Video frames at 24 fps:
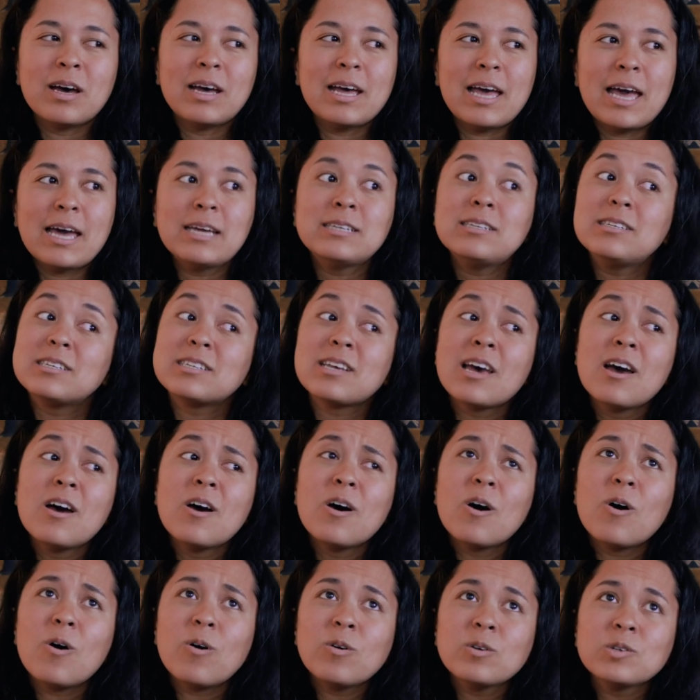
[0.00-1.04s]
And
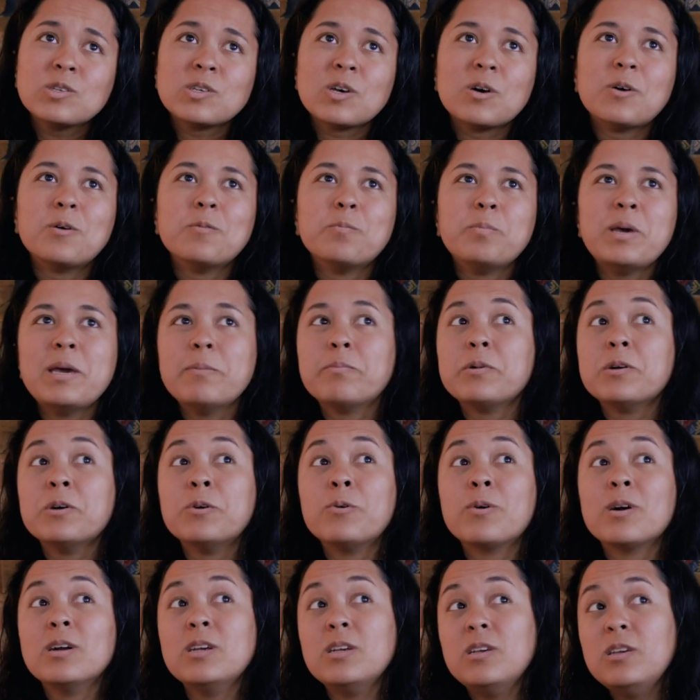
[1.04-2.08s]
also, people
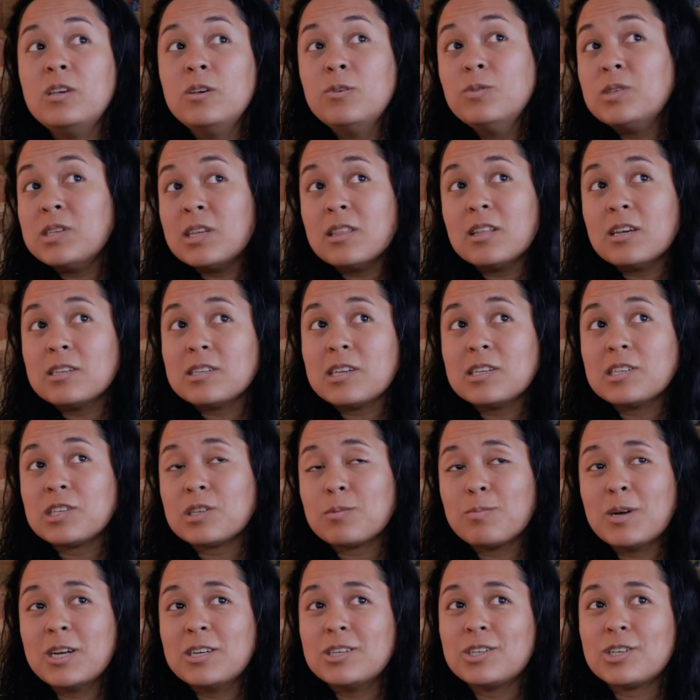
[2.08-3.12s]
who are using this
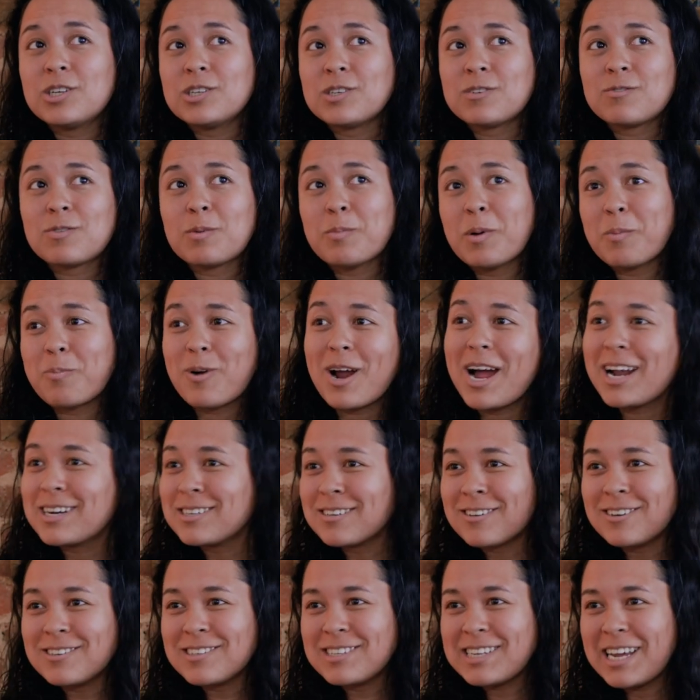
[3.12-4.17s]
instrument, just from a
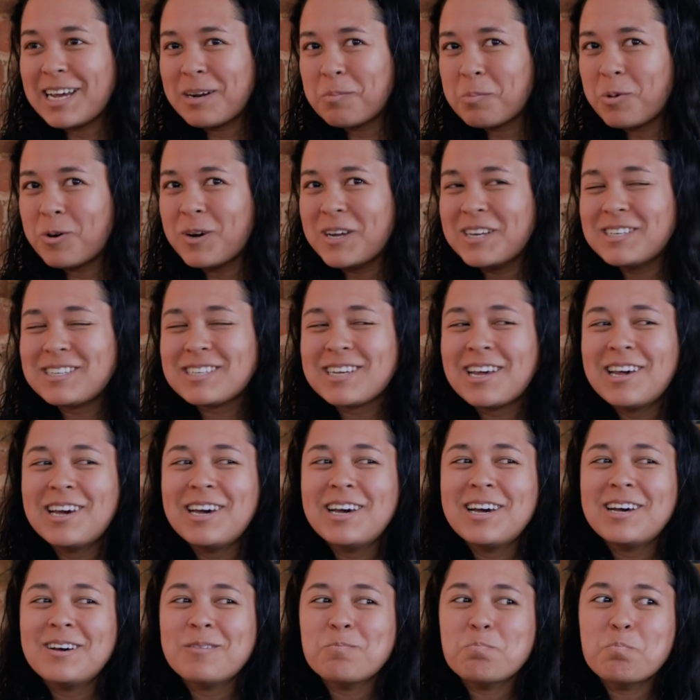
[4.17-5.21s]
practical standpoint,
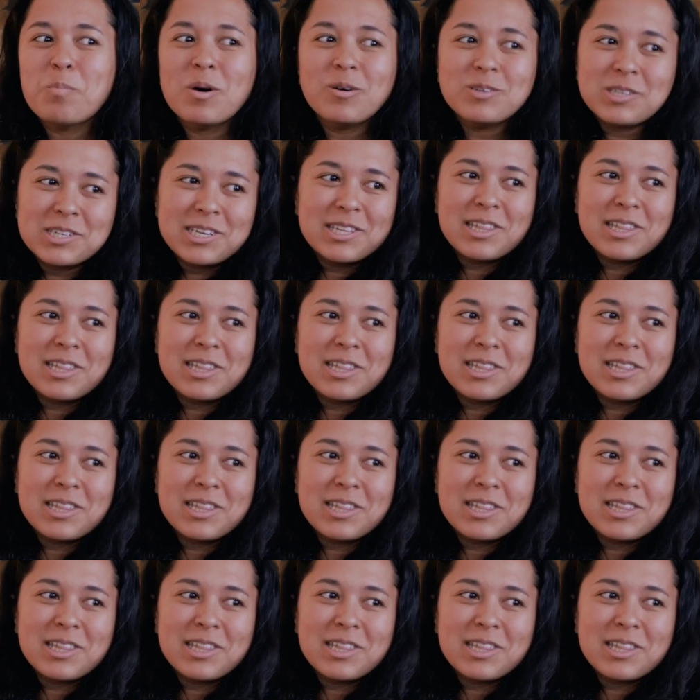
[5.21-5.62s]
most